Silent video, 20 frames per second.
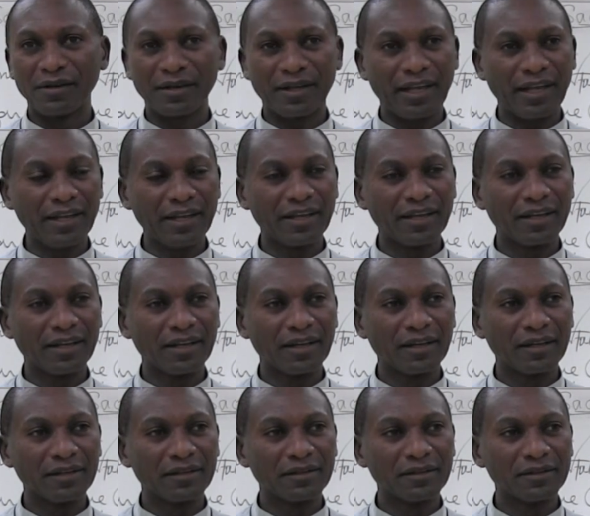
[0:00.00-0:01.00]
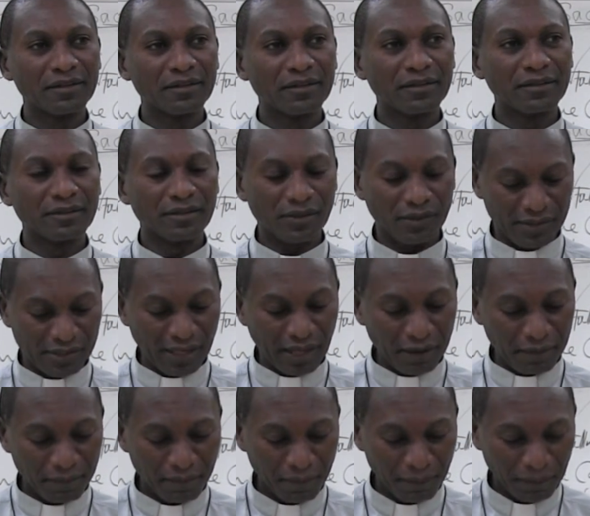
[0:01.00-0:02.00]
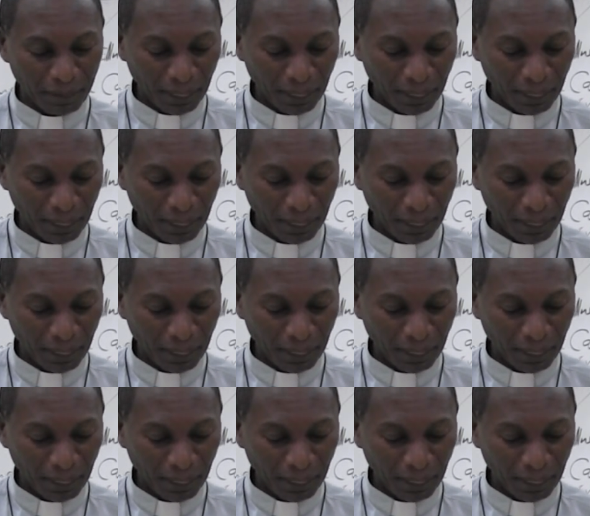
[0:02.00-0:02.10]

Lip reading: Okay. You see?